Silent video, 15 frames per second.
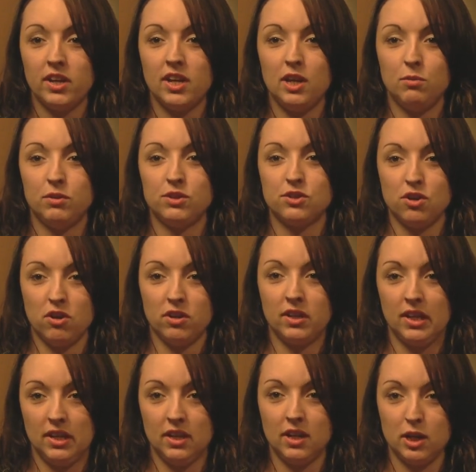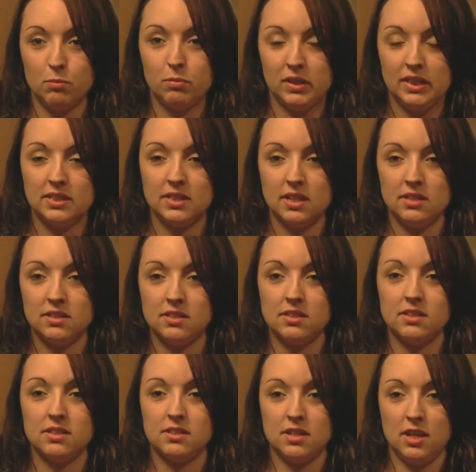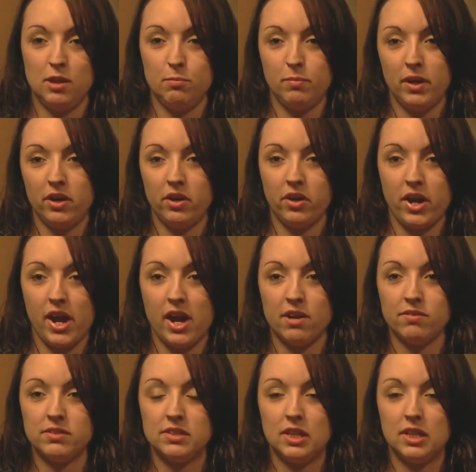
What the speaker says: He would talk in complete sentences, in paragraphs.